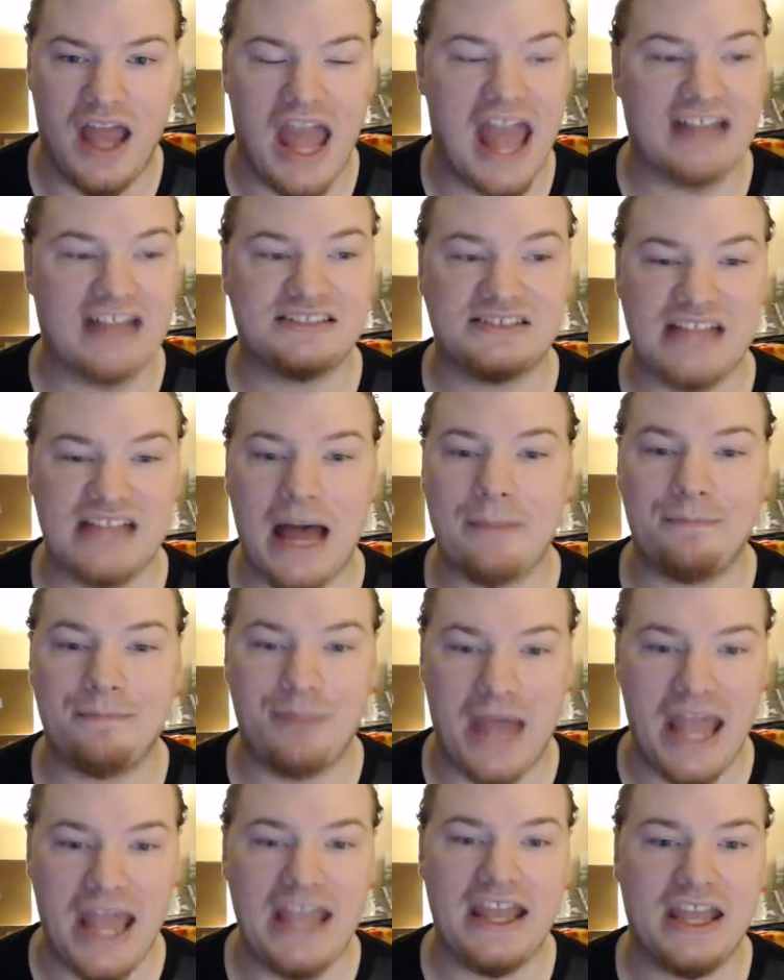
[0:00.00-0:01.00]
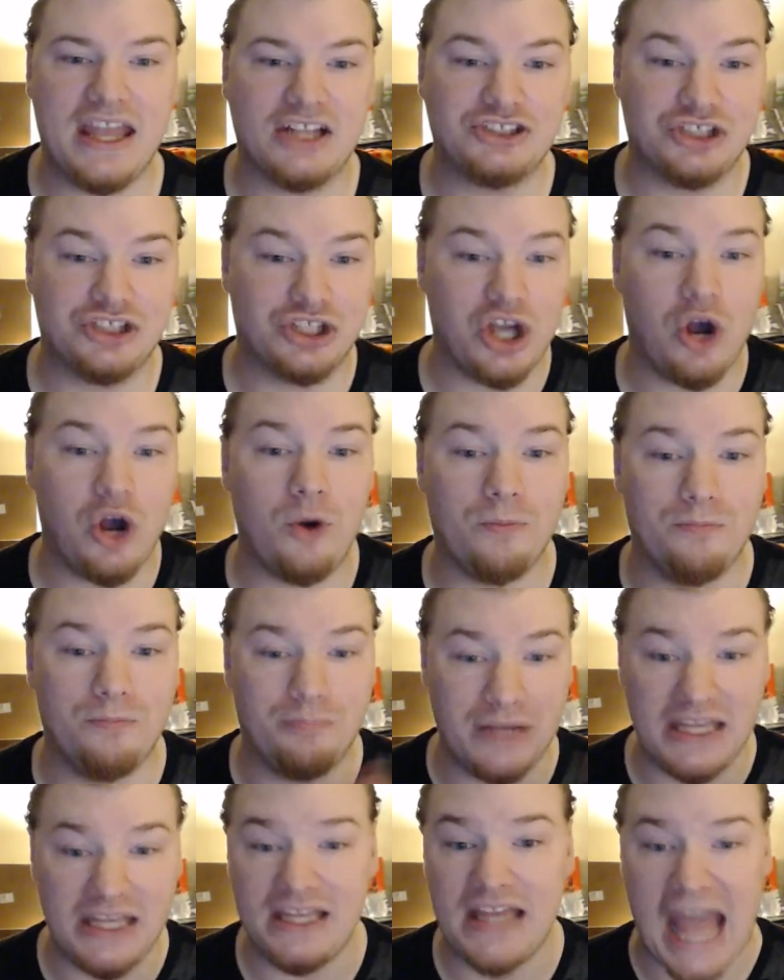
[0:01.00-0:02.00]
And stop paying to go
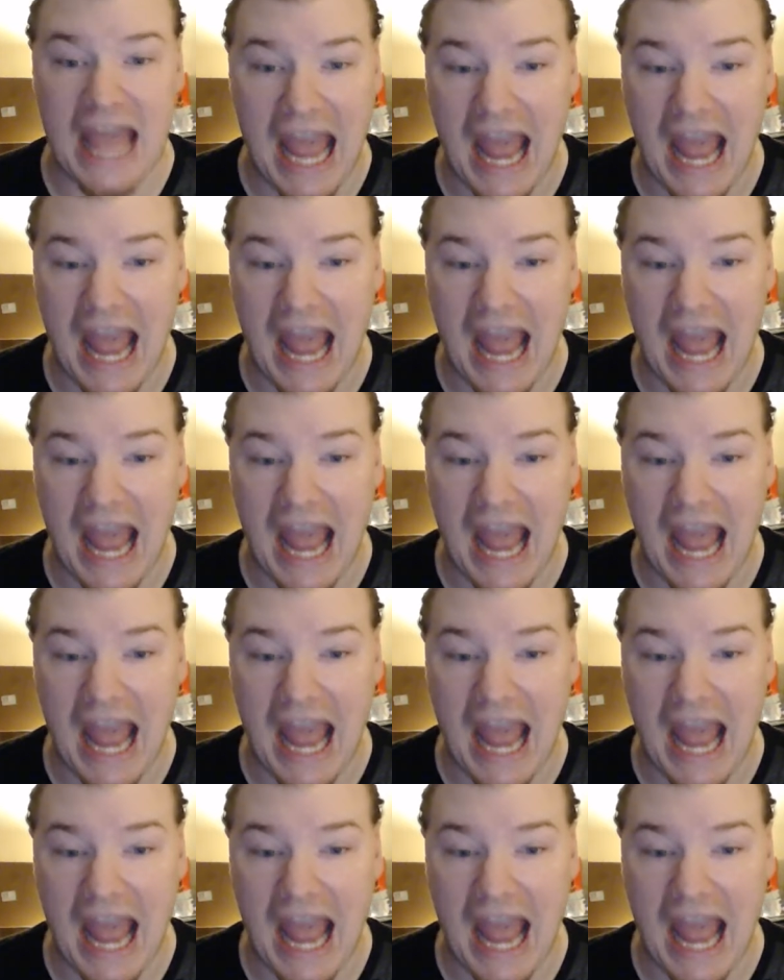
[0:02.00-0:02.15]
be